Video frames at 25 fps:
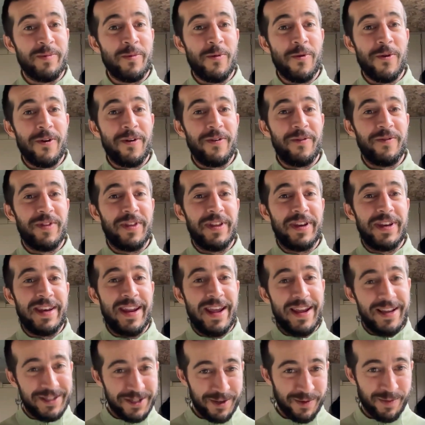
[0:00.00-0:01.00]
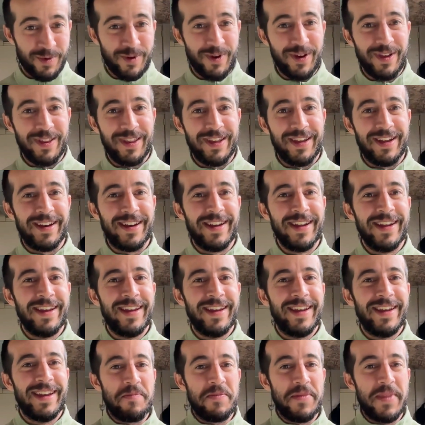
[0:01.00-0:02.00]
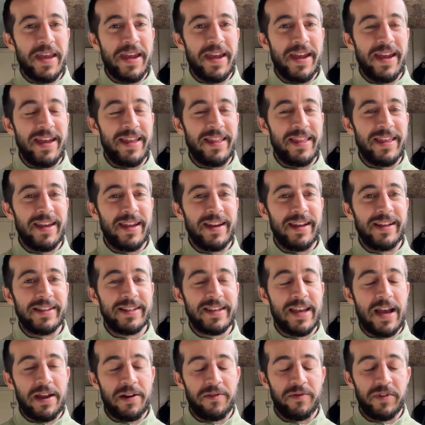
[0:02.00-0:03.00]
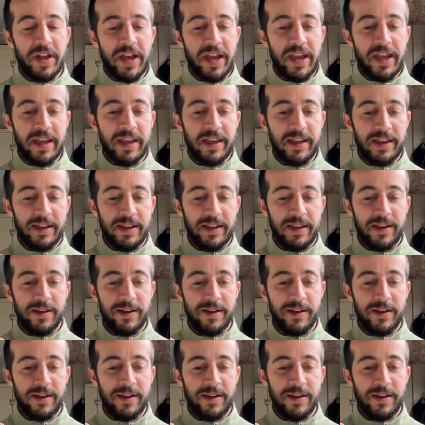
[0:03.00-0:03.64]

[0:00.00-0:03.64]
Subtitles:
more of the nasal breathing that it's kind of like,